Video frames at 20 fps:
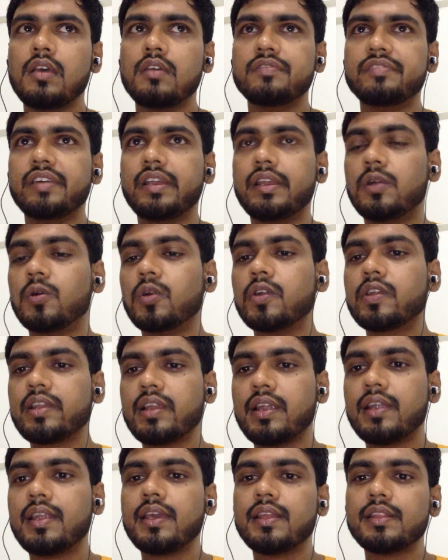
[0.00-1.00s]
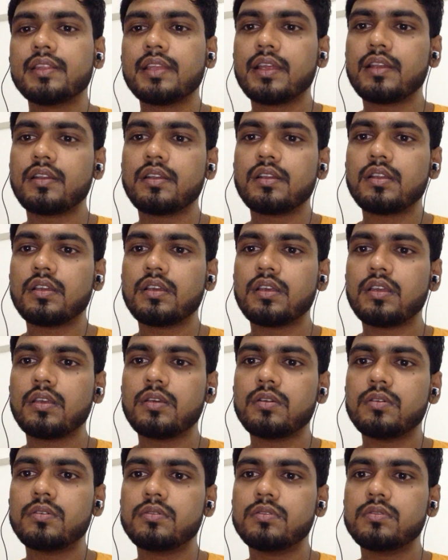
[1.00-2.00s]
very good rating, then
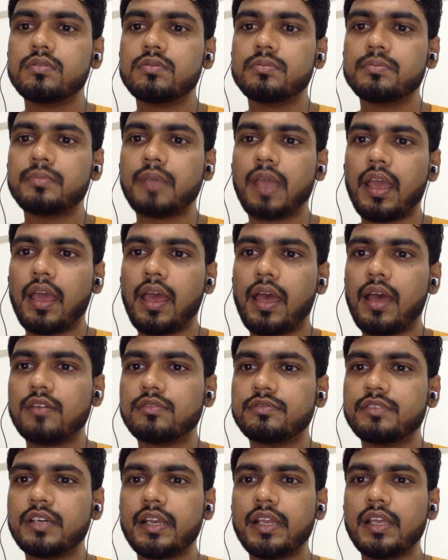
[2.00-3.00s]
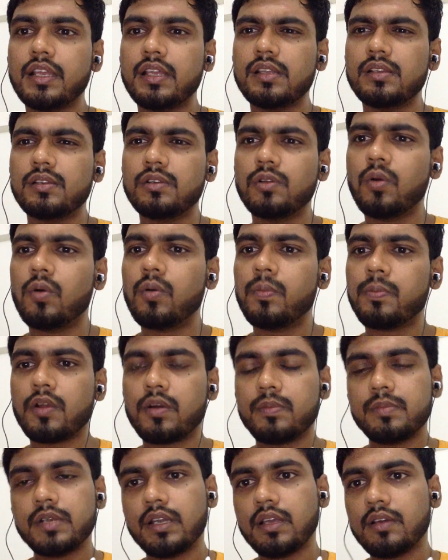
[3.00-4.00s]
you may have very low
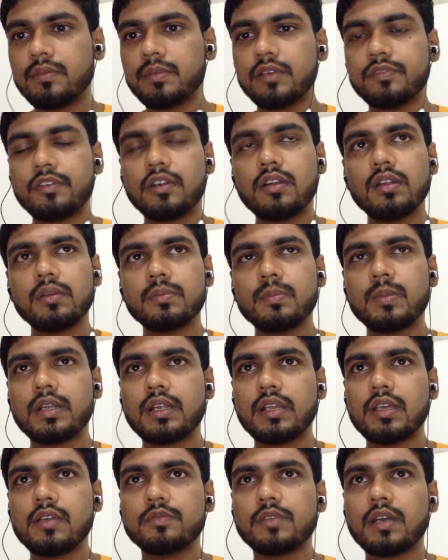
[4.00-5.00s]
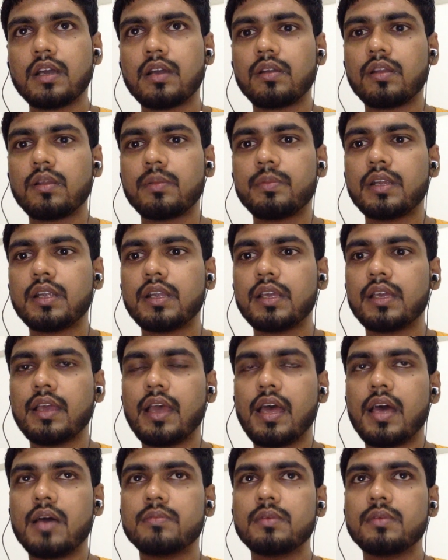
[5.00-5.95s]
probability of default, but if the counterparty